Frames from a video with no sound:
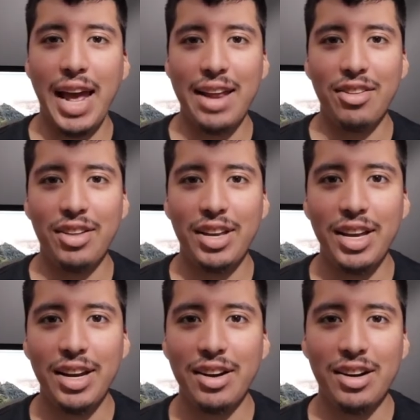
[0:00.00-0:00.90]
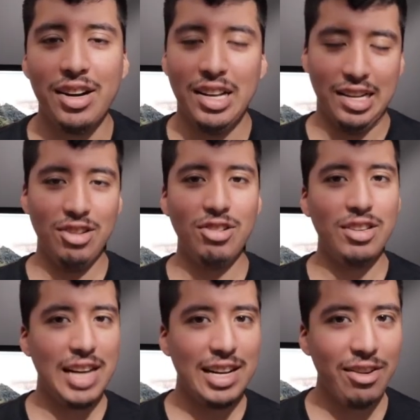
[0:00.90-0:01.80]
Daniel here. So
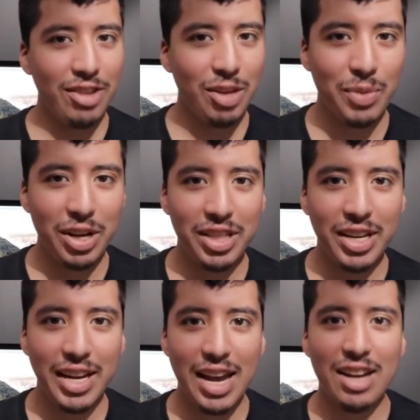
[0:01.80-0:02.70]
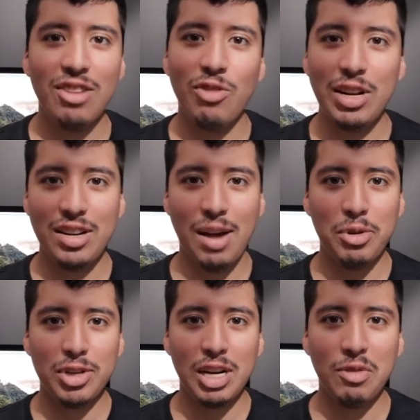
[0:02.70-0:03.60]
it's that time of the month again when it's time
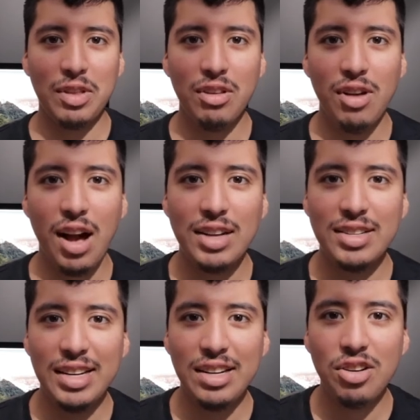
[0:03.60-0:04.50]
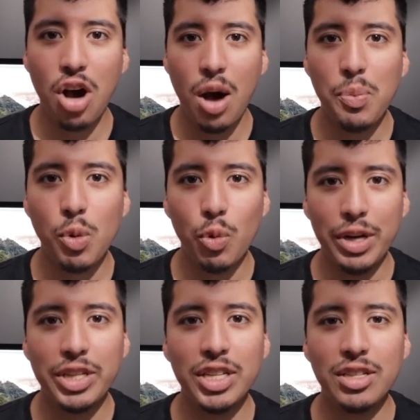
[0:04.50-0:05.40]
to share with you guys the top
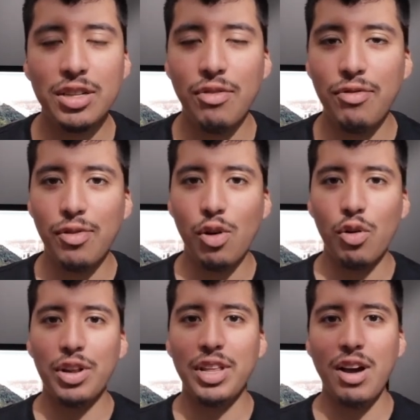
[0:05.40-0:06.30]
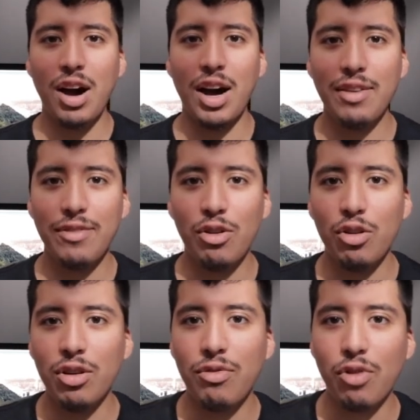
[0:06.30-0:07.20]
widgets for the
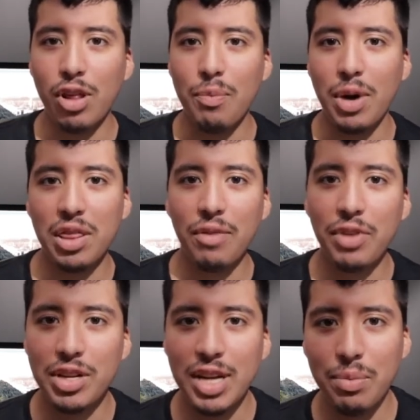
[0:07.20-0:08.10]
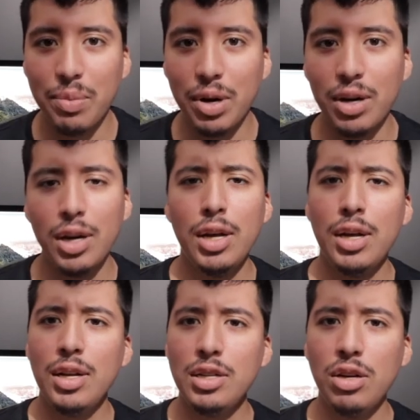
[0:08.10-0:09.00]
iPhone for the month of December.
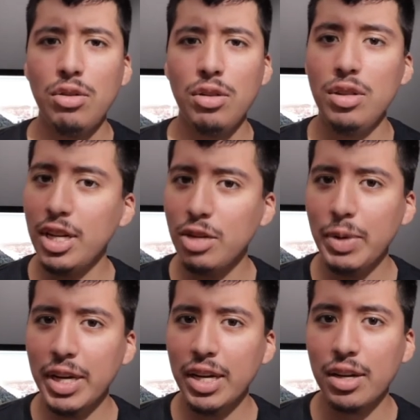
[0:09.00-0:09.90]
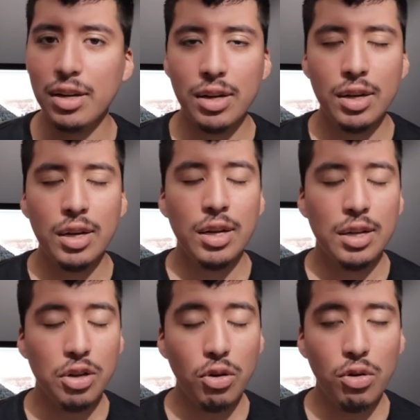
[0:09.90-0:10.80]
So let's begin.
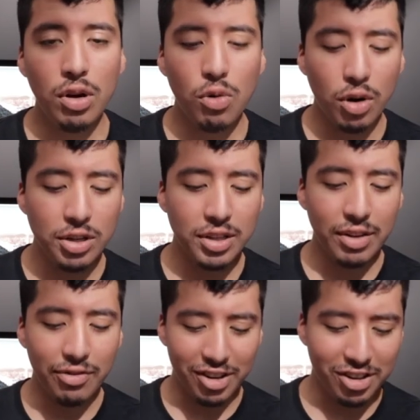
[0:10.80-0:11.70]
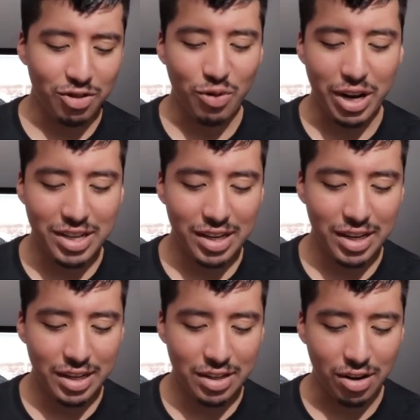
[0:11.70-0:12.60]
So of course the first
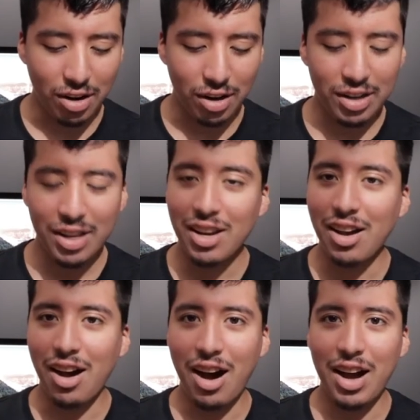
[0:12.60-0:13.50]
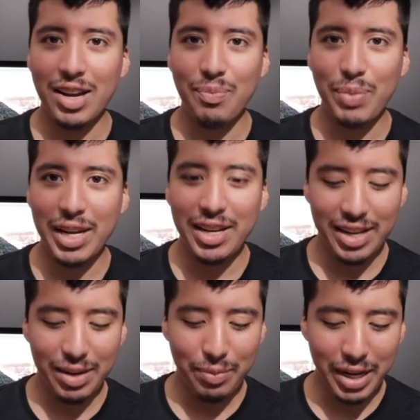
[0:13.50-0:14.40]
widget is called
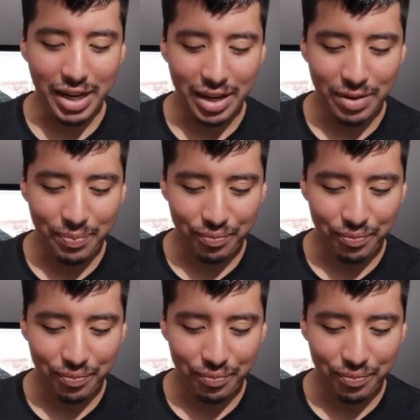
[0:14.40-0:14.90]
IMDB.